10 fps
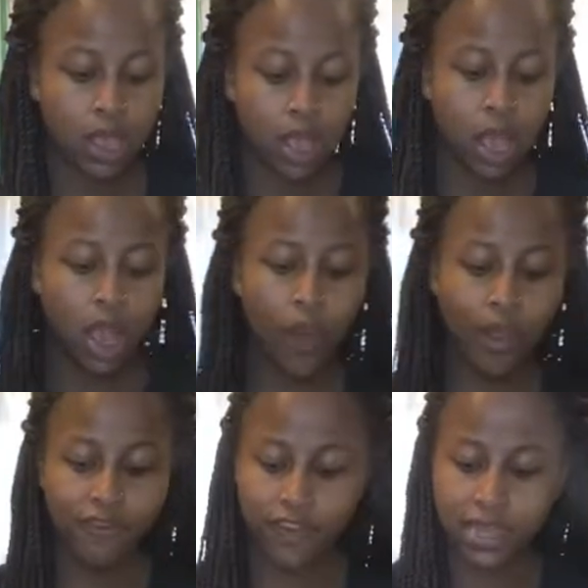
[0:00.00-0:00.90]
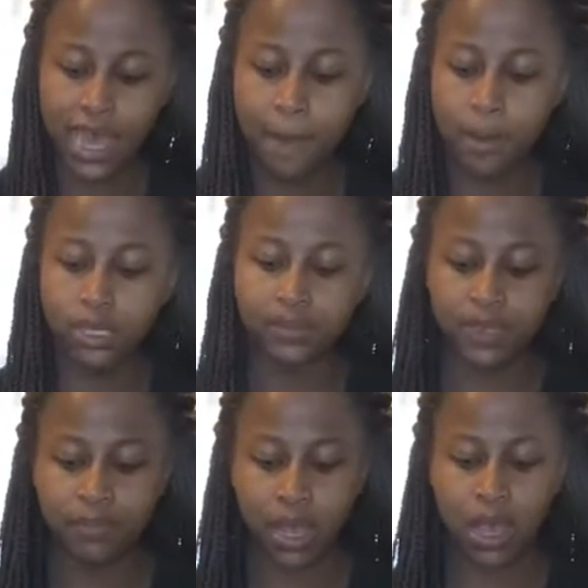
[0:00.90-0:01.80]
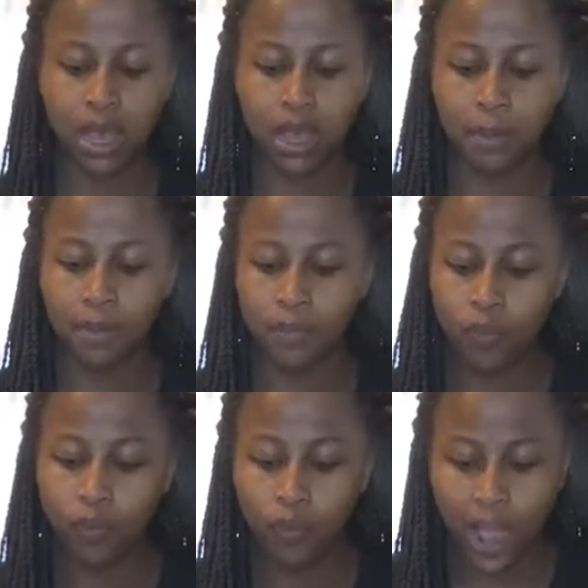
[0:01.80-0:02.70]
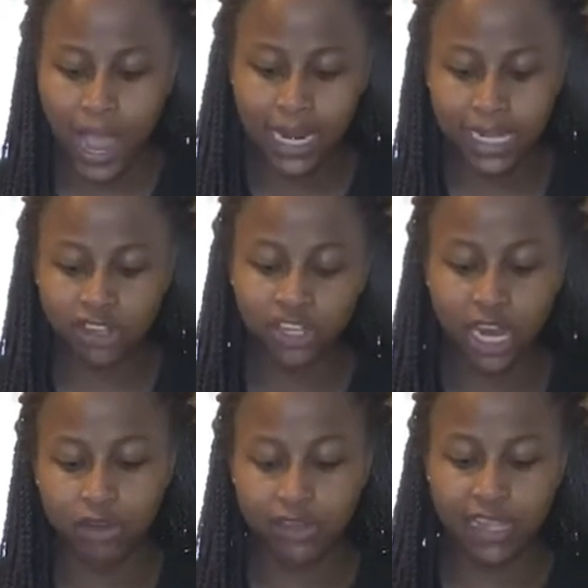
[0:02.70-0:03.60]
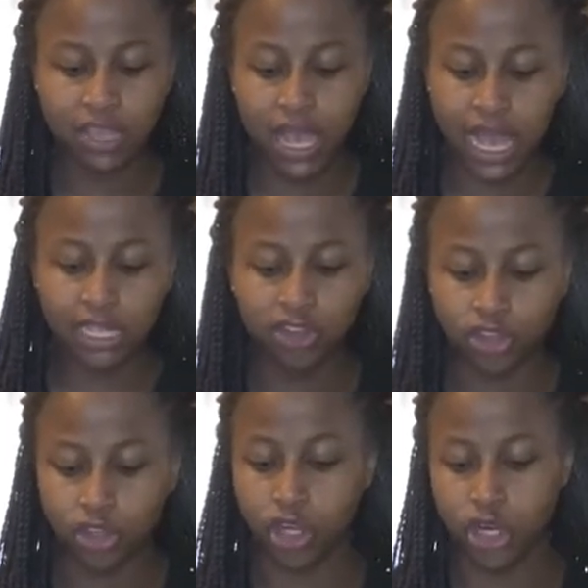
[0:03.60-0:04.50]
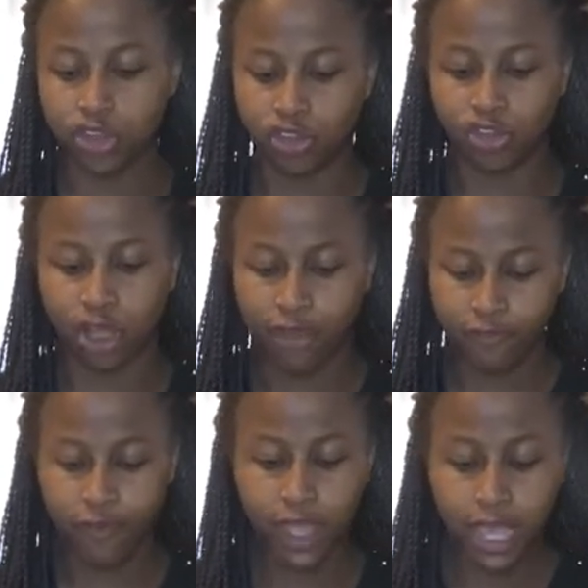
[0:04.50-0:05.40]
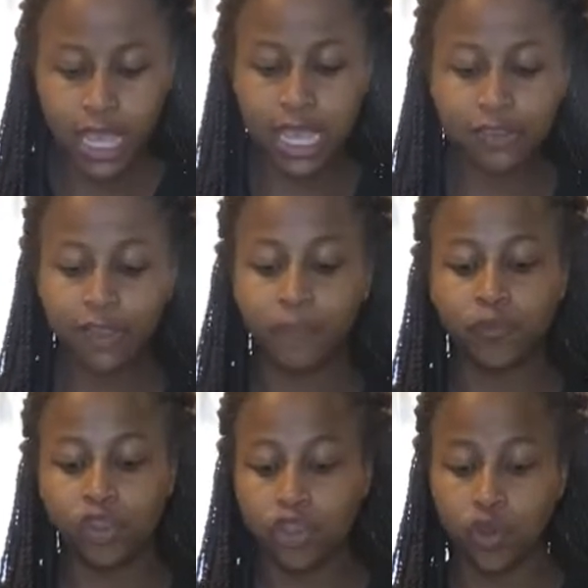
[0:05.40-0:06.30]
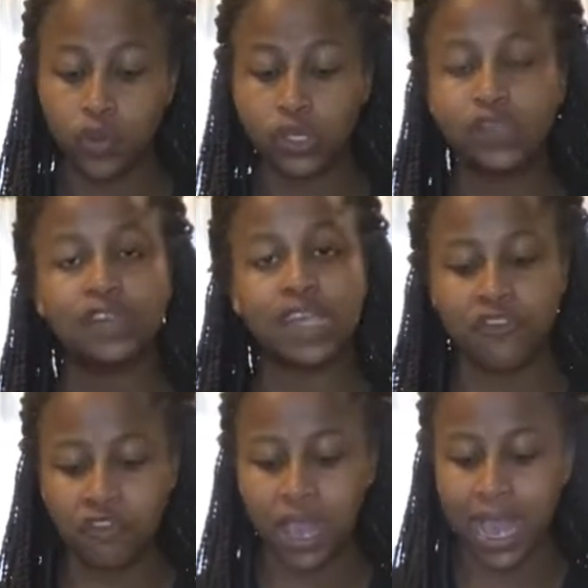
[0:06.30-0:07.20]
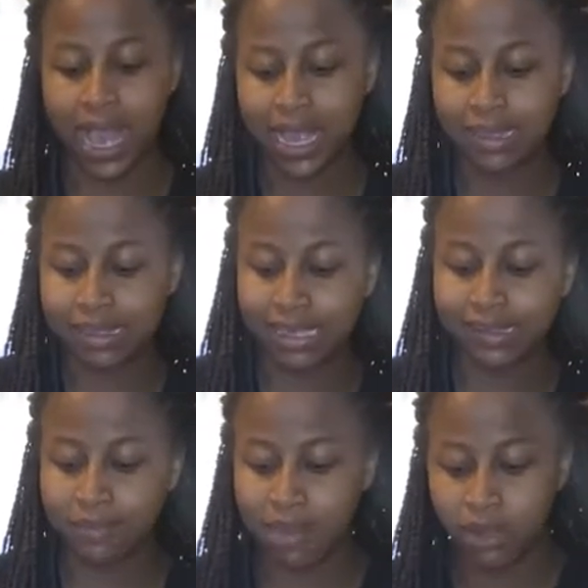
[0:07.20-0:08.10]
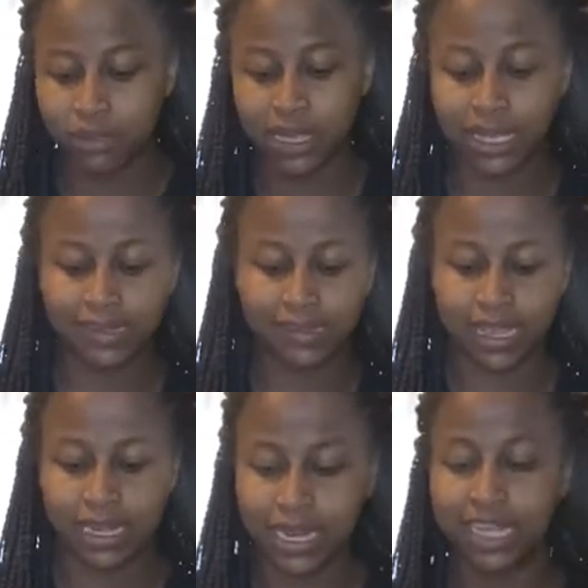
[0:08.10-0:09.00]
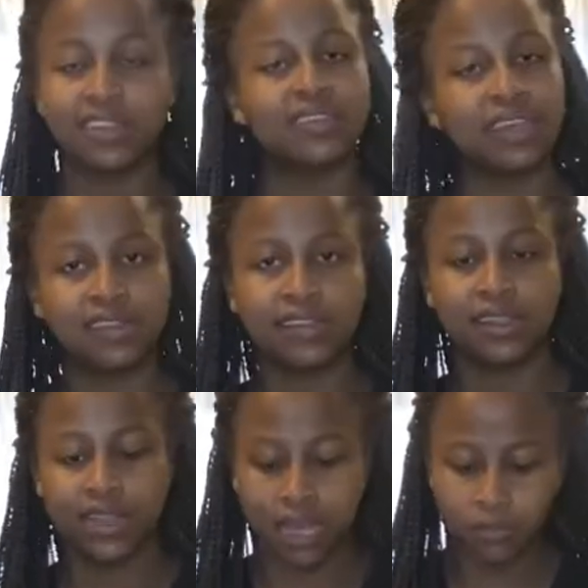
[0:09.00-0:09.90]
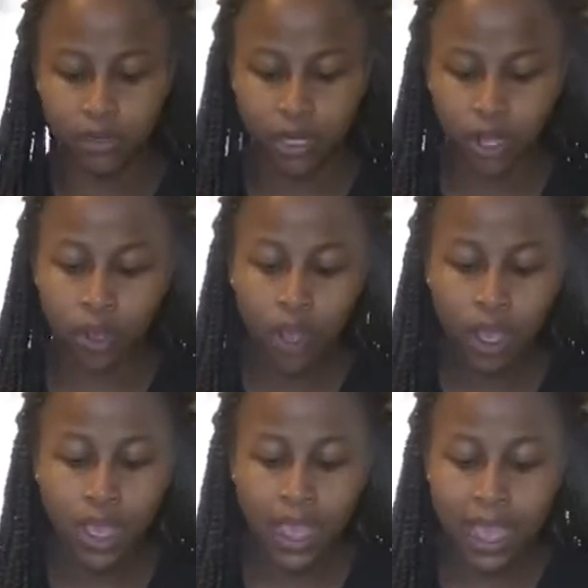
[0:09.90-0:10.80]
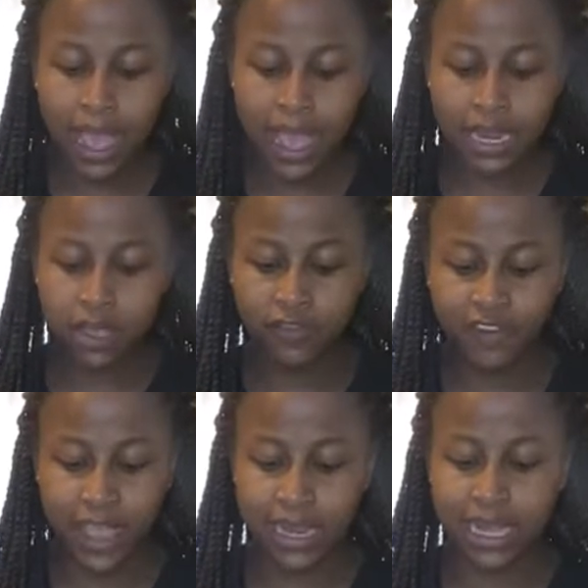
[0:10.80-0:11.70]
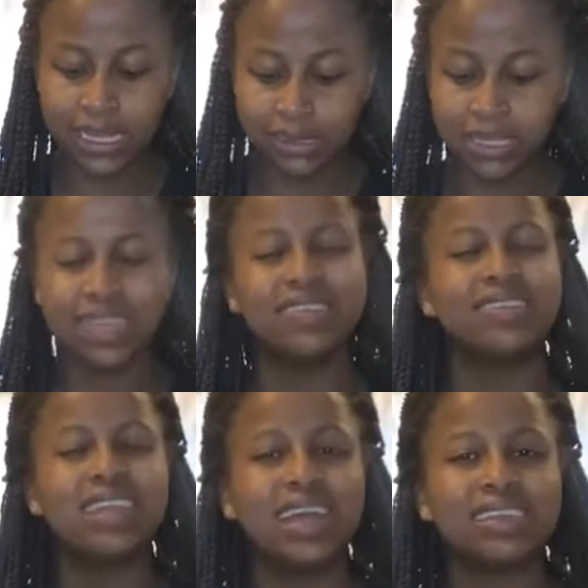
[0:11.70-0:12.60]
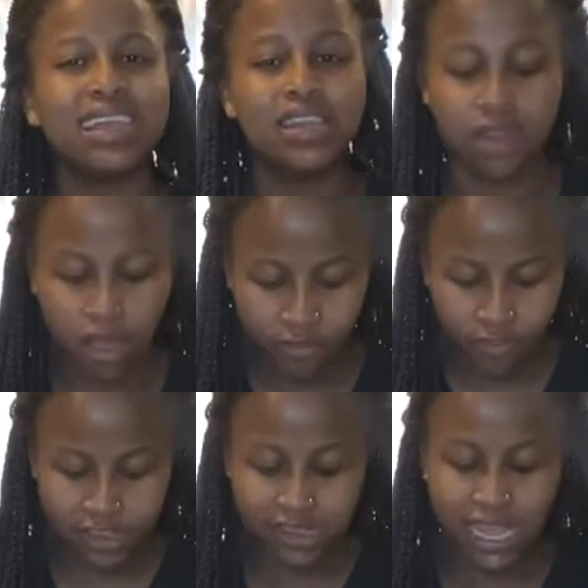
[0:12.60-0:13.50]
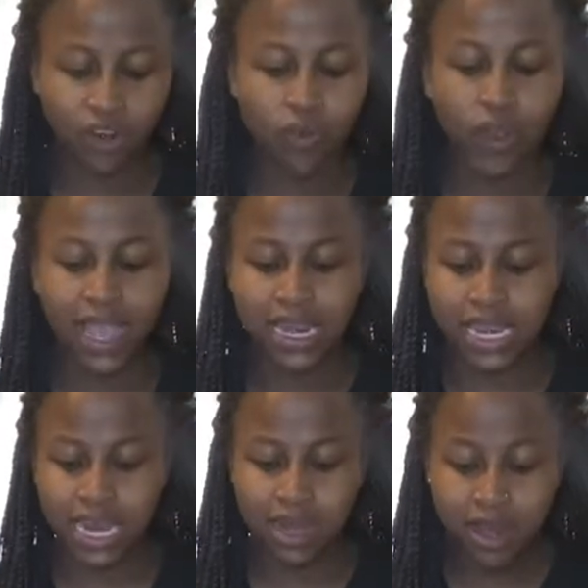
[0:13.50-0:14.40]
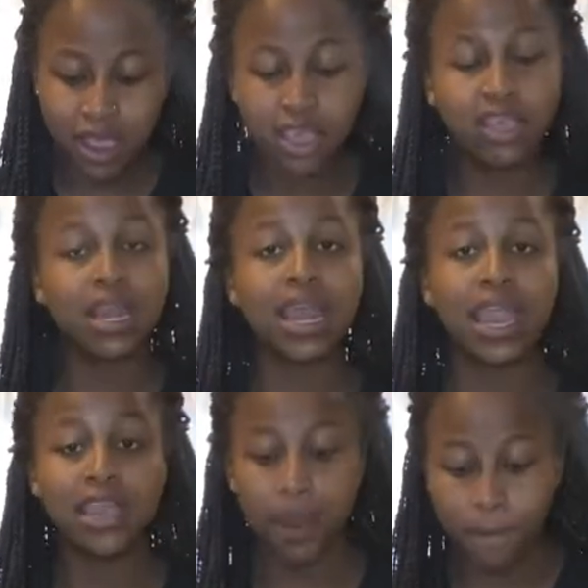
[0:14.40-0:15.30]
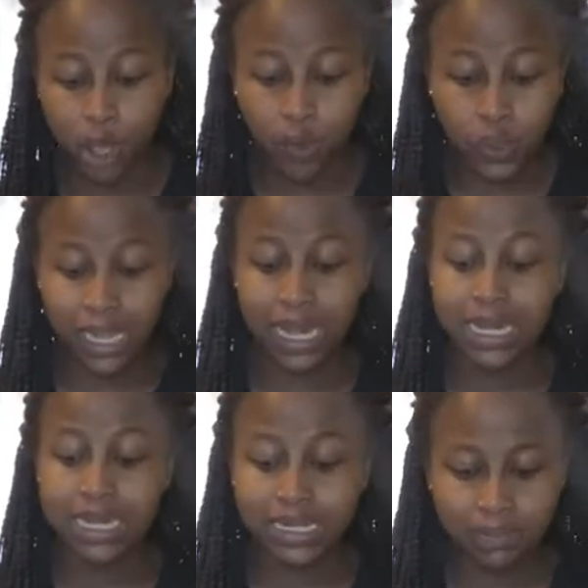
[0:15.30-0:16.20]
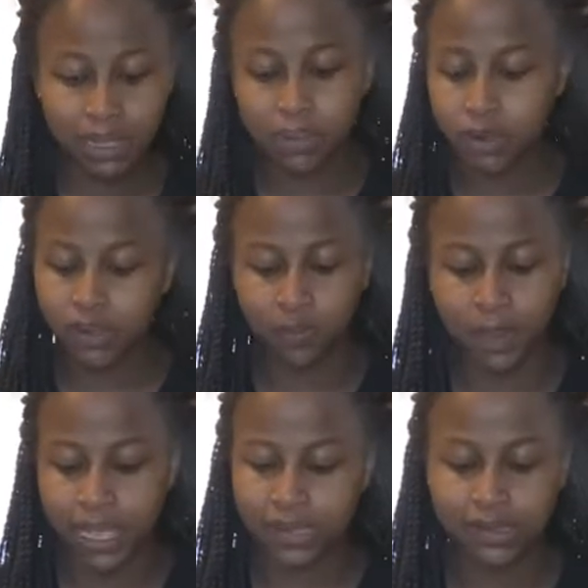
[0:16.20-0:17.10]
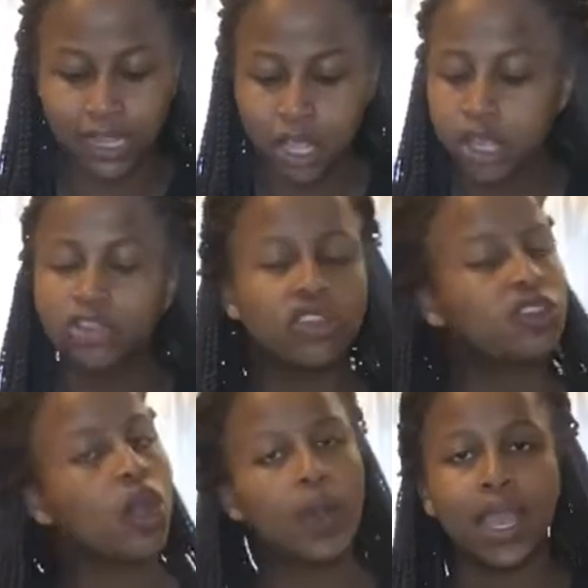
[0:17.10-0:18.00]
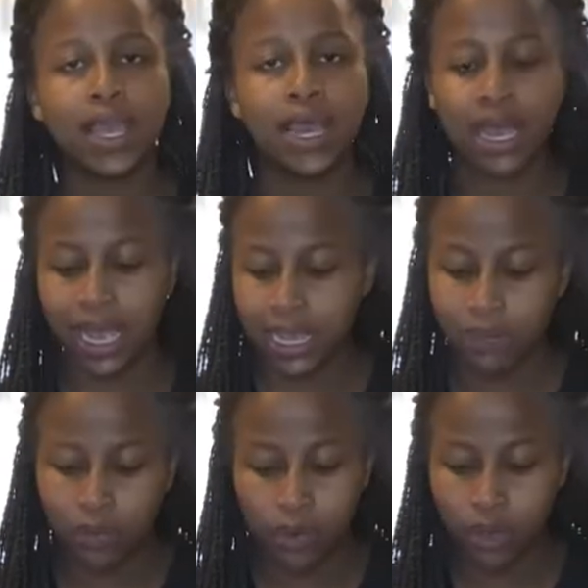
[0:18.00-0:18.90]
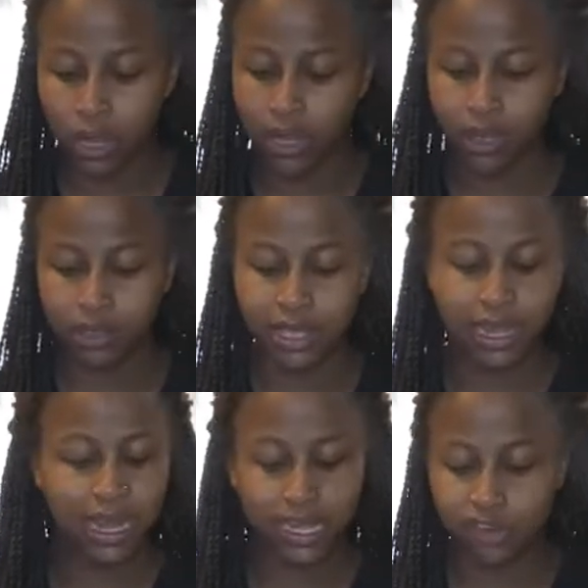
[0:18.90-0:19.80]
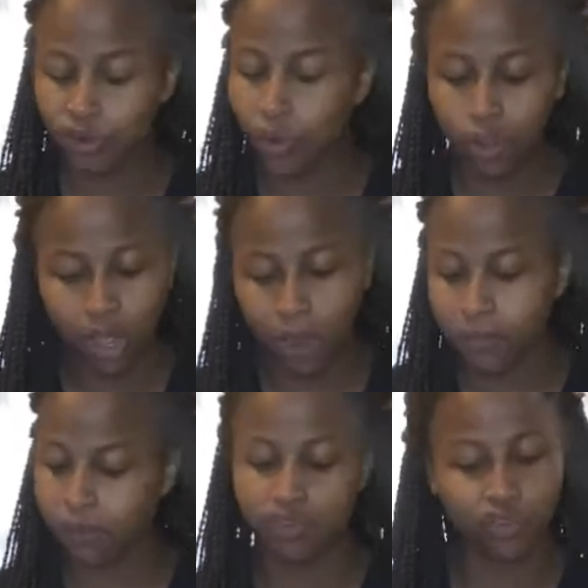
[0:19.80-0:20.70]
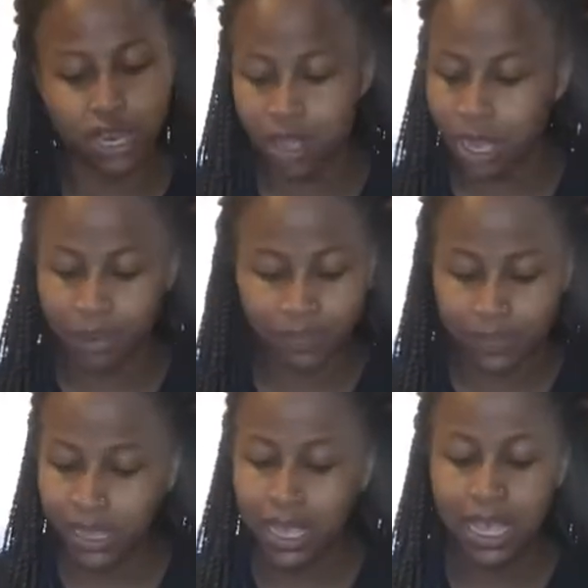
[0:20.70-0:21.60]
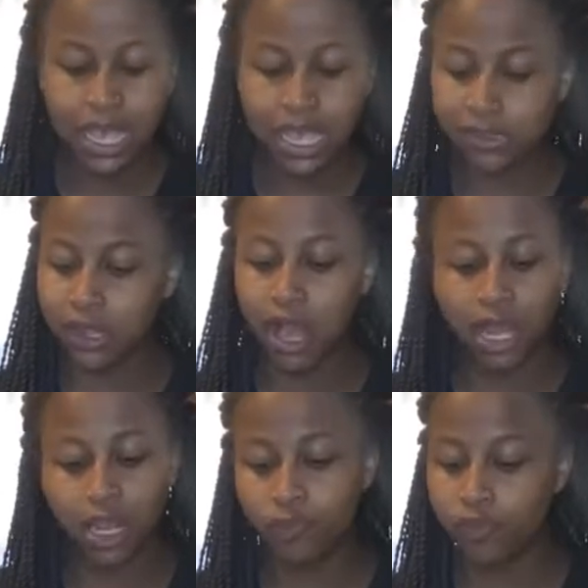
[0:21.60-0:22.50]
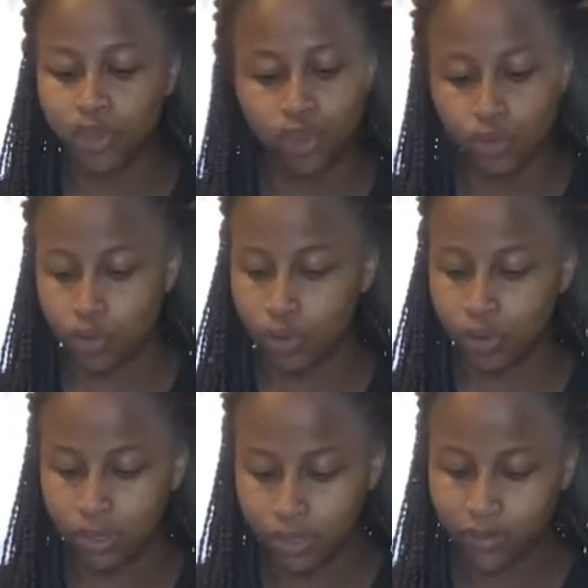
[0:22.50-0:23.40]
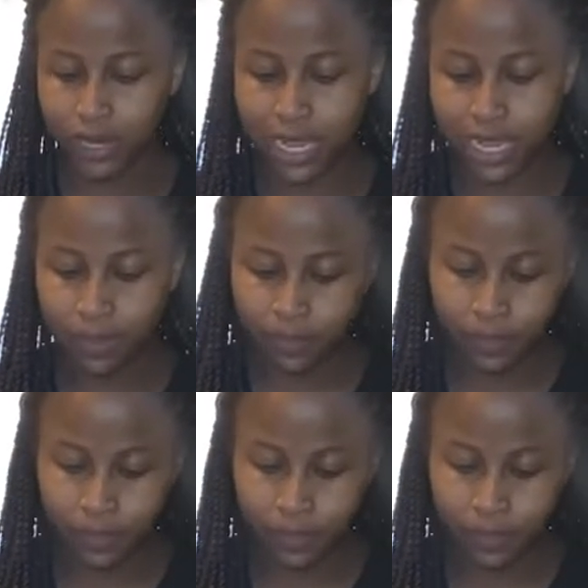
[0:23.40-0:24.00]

However, the amount of wine and cherries that you add to your stuff is up to you. You see, if you add this amount that I said, that I suggested down below, and you find that it's not enough, it's not quite there, you like your bun with a little bit more spice, just go ahead and add more. You can add 2 cups, 3 cups. It's all up to you, right?